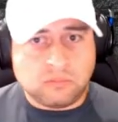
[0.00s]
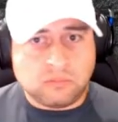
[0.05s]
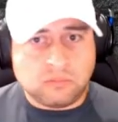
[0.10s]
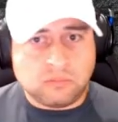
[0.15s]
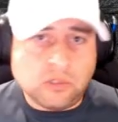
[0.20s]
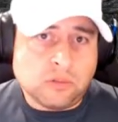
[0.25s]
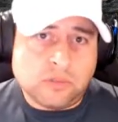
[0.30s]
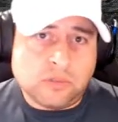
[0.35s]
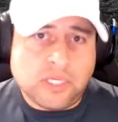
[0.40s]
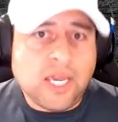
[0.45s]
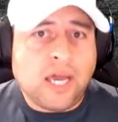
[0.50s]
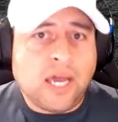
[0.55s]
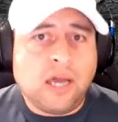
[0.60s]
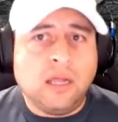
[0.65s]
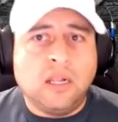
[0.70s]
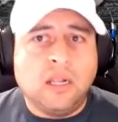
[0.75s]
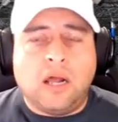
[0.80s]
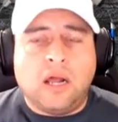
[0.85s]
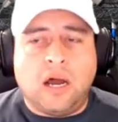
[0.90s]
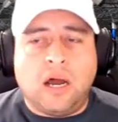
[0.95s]
well,
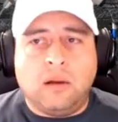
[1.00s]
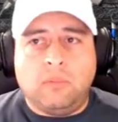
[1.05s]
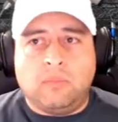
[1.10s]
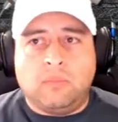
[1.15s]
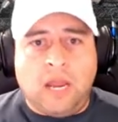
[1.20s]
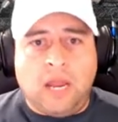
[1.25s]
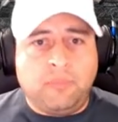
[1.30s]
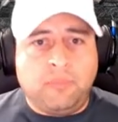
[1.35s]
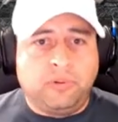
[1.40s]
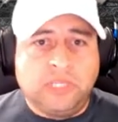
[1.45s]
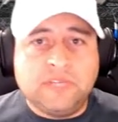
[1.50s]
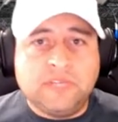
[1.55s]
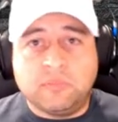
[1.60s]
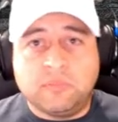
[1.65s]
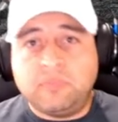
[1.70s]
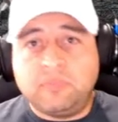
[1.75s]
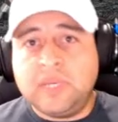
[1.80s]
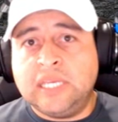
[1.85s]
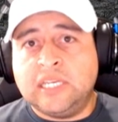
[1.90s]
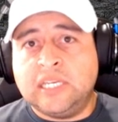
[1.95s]
yeah, I believe
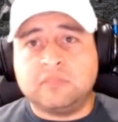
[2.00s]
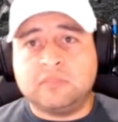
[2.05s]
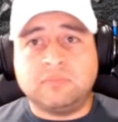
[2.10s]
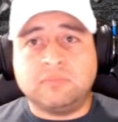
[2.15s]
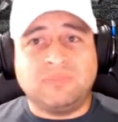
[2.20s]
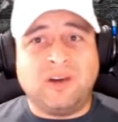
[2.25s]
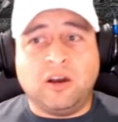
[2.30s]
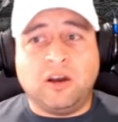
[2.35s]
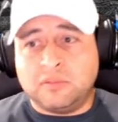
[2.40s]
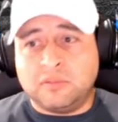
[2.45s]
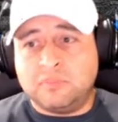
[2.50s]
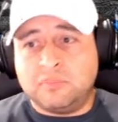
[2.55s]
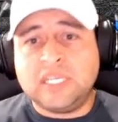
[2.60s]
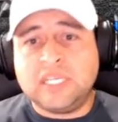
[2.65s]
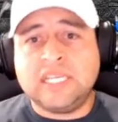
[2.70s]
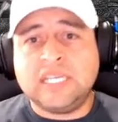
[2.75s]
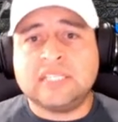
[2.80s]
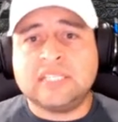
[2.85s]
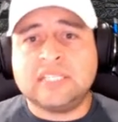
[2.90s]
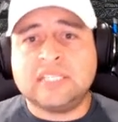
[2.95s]
in being on as
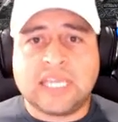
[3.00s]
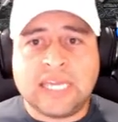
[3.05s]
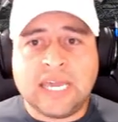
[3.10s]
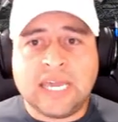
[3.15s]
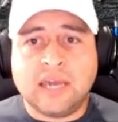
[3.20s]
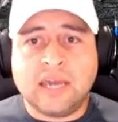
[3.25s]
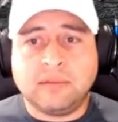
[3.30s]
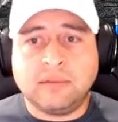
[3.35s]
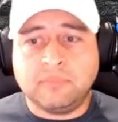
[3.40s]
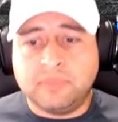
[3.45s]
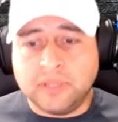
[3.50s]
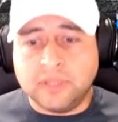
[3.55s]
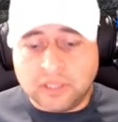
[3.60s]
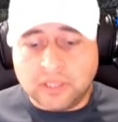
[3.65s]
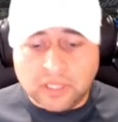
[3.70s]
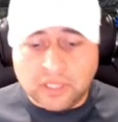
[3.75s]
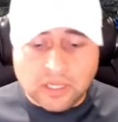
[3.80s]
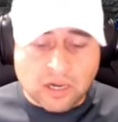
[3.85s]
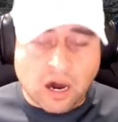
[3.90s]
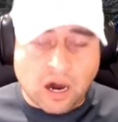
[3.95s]
many as I can, but
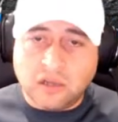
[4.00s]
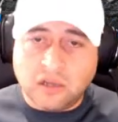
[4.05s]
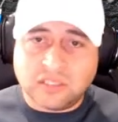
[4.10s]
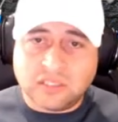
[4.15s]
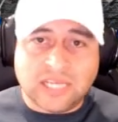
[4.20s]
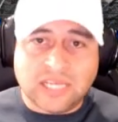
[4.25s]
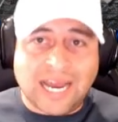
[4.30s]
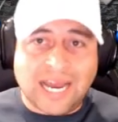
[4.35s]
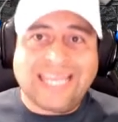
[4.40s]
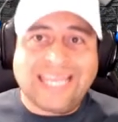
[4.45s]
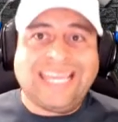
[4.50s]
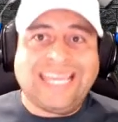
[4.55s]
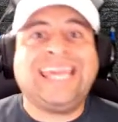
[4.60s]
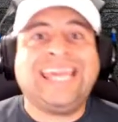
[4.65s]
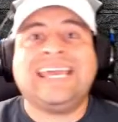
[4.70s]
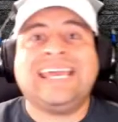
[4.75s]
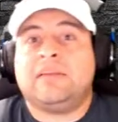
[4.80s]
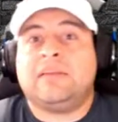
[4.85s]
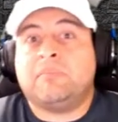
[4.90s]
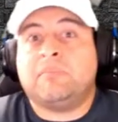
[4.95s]
honestly, I
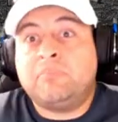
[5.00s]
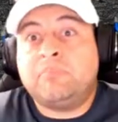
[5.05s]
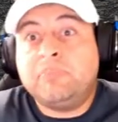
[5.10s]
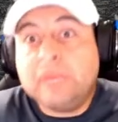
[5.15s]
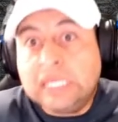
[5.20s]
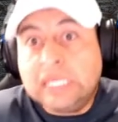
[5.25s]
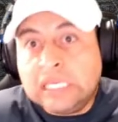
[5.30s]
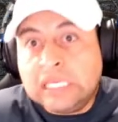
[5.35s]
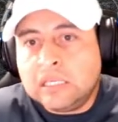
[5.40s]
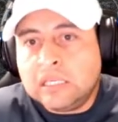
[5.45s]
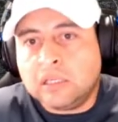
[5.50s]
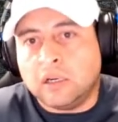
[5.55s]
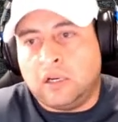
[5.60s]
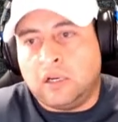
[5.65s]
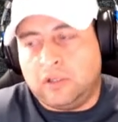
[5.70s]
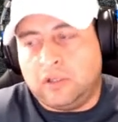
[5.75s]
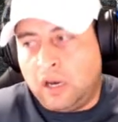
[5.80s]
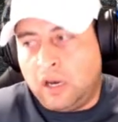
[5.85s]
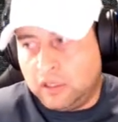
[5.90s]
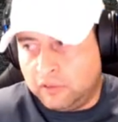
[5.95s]
can't be
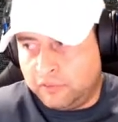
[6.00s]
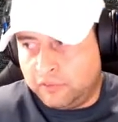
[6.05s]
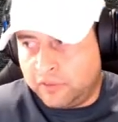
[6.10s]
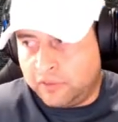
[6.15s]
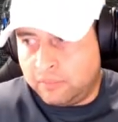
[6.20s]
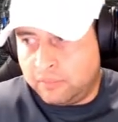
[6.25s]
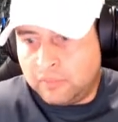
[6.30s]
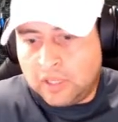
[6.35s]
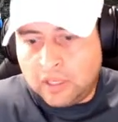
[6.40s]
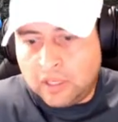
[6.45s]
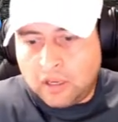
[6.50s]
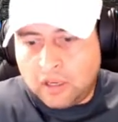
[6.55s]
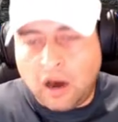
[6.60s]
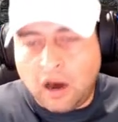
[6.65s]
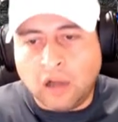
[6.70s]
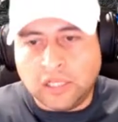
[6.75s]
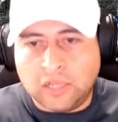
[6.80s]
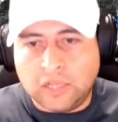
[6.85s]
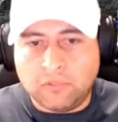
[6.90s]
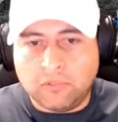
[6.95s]
on all of them
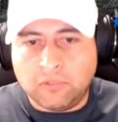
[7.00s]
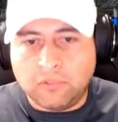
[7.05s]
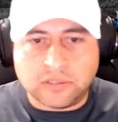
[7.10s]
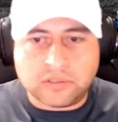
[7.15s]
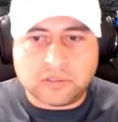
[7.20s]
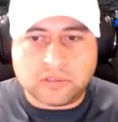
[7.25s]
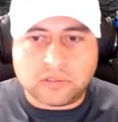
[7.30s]
all at once.